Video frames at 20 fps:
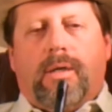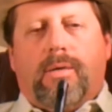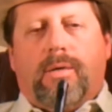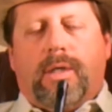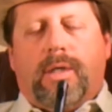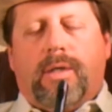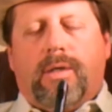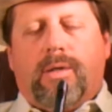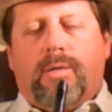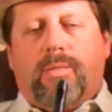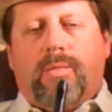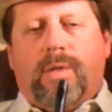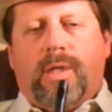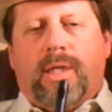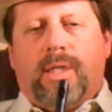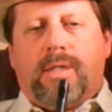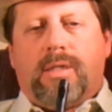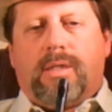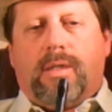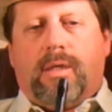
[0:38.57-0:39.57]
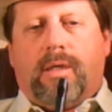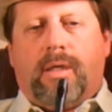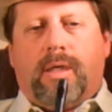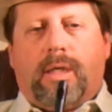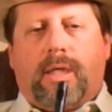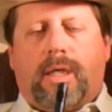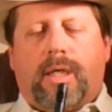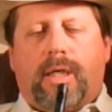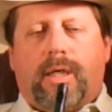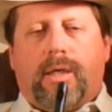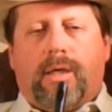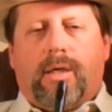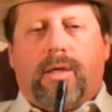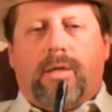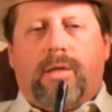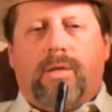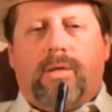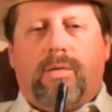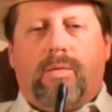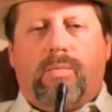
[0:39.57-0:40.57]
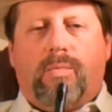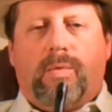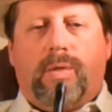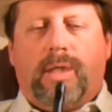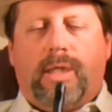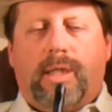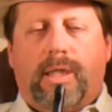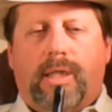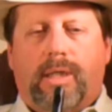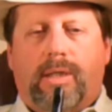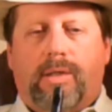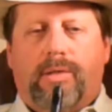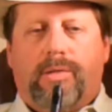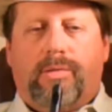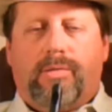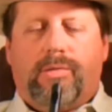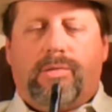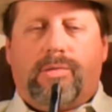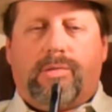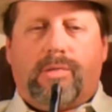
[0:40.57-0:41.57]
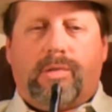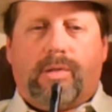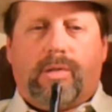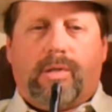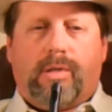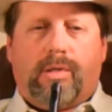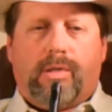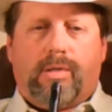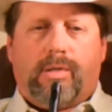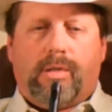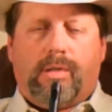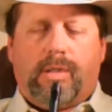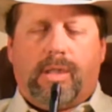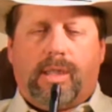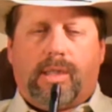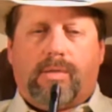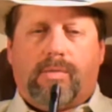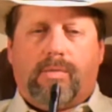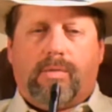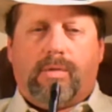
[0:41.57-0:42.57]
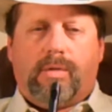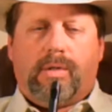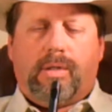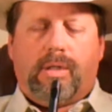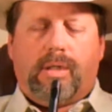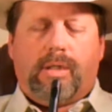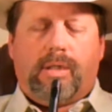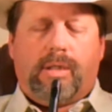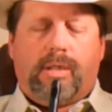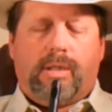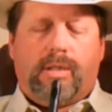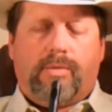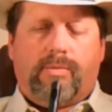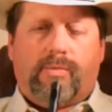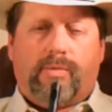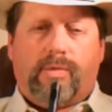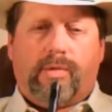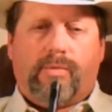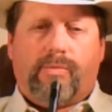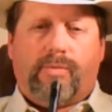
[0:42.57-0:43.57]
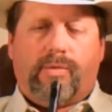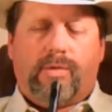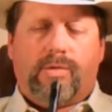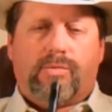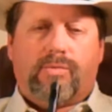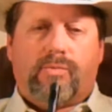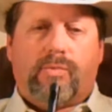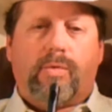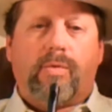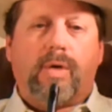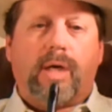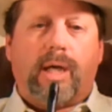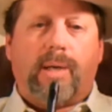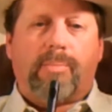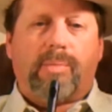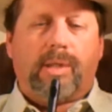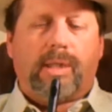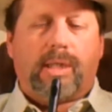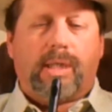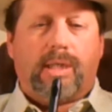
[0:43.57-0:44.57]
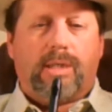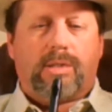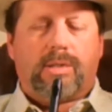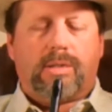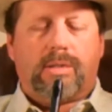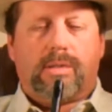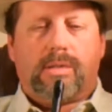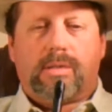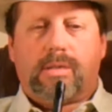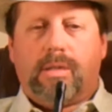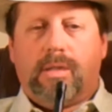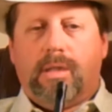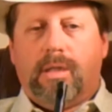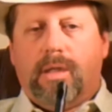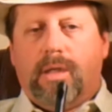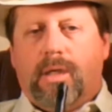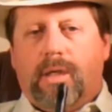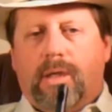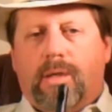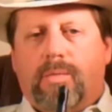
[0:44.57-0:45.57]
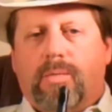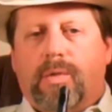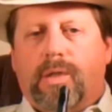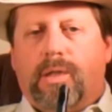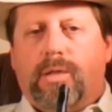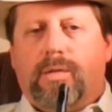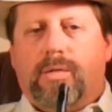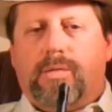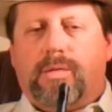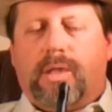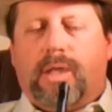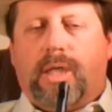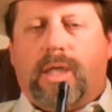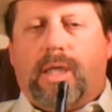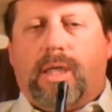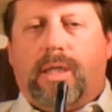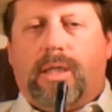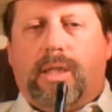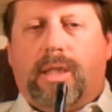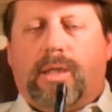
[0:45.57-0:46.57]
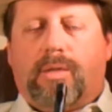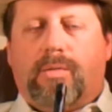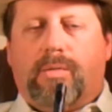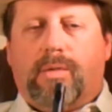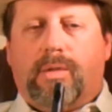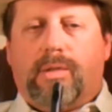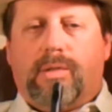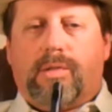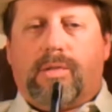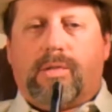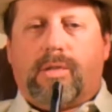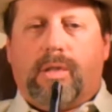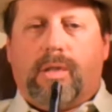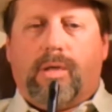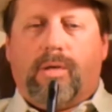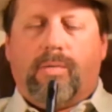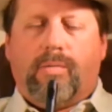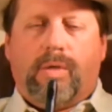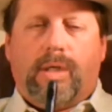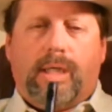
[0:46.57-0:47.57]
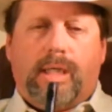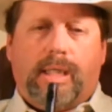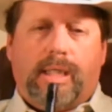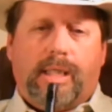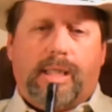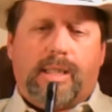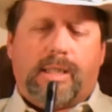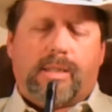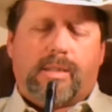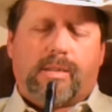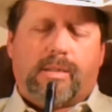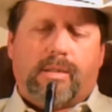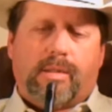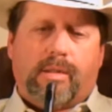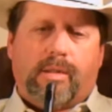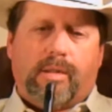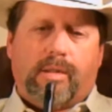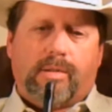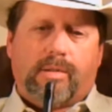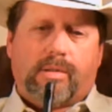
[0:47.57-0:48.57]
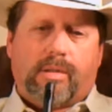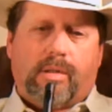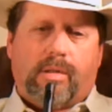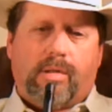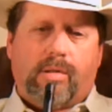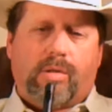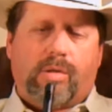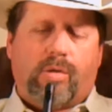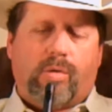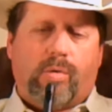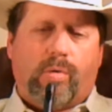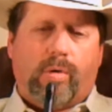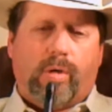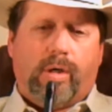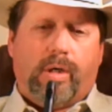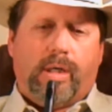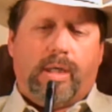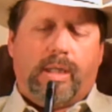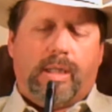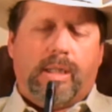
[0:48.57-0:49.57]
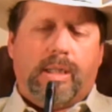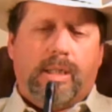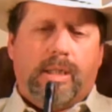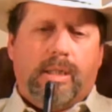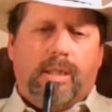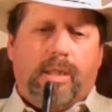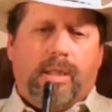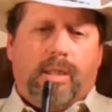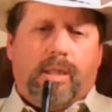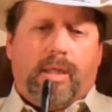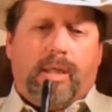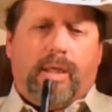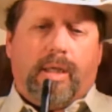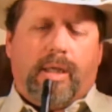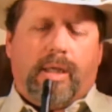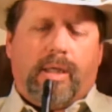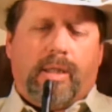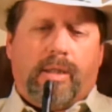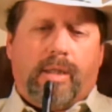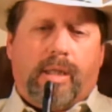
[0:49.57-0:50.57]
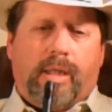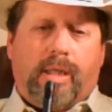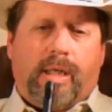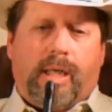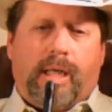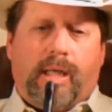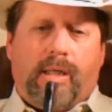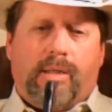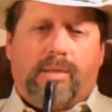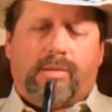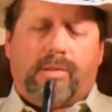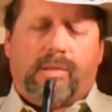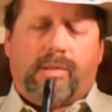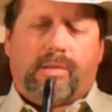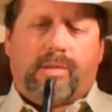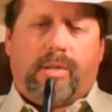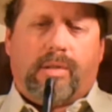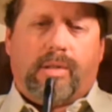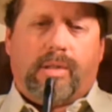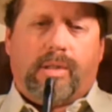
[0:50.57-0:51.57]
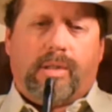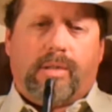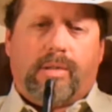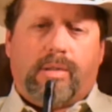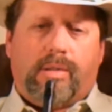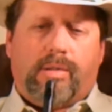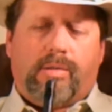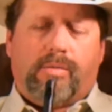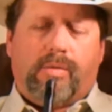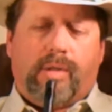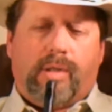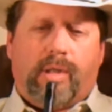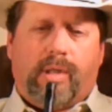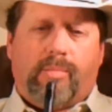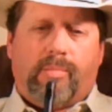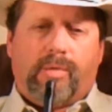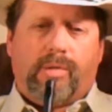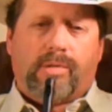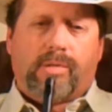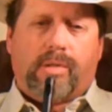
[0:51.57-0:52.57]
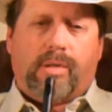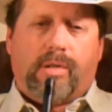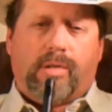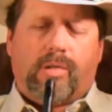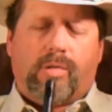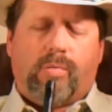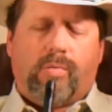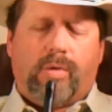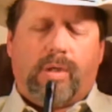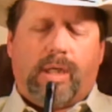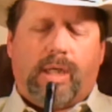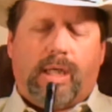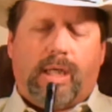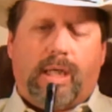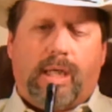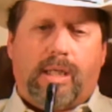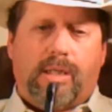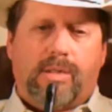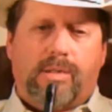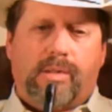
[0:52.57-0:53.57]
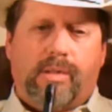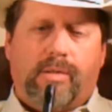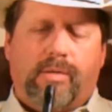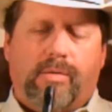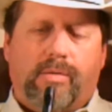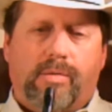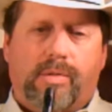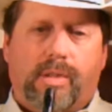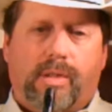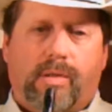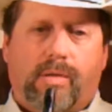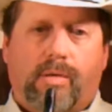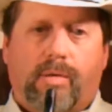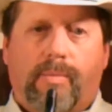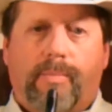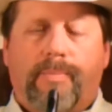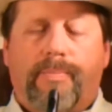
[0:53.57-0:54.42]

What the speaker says: Here at Weens Lawn Care, we use the liquid for the first four applications. We use a liquid slow release. It's called Coron, and the analysis on it, the three numbers are 2800.